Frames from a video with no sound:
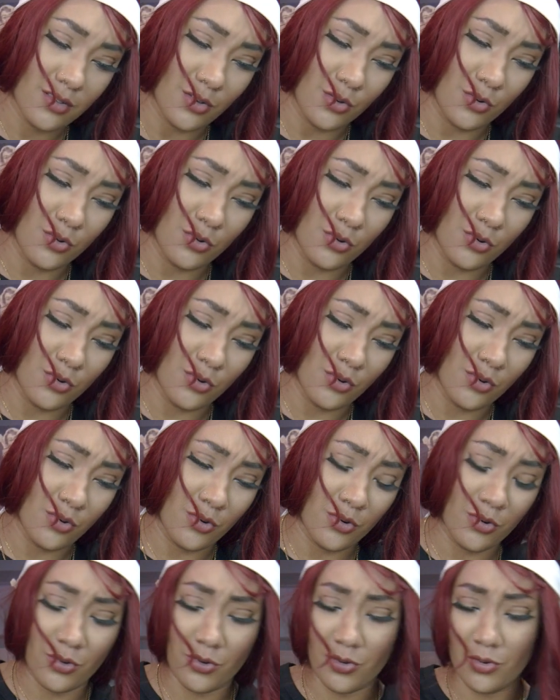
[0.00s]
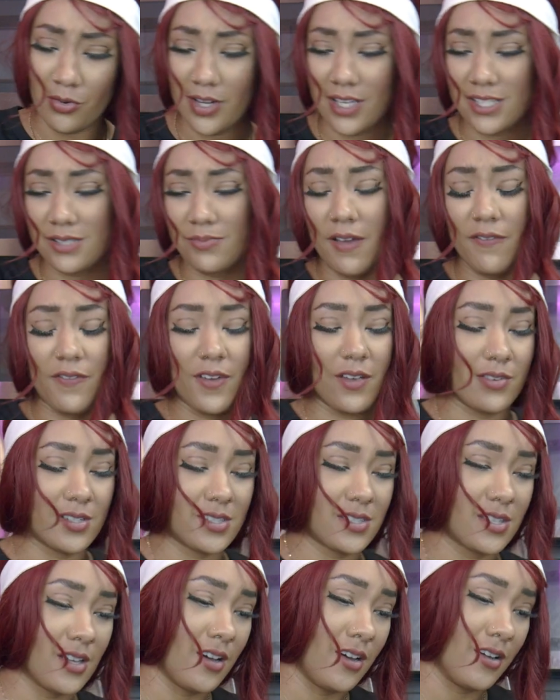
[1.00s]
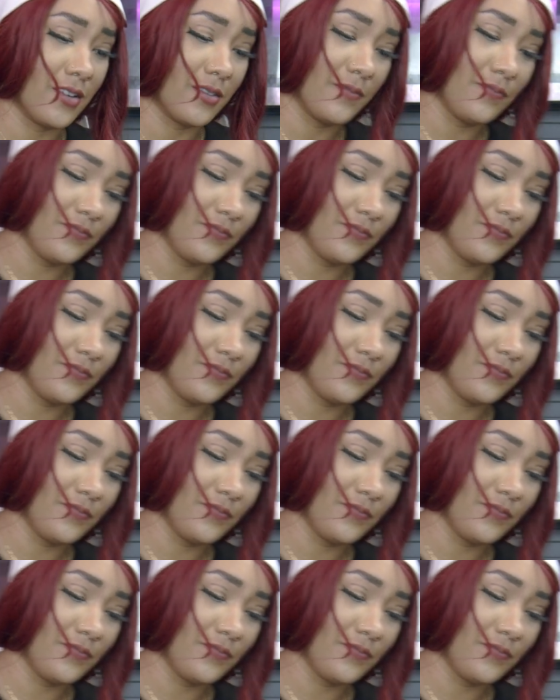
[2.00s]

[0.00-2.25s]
Ooh, that's my favorite song.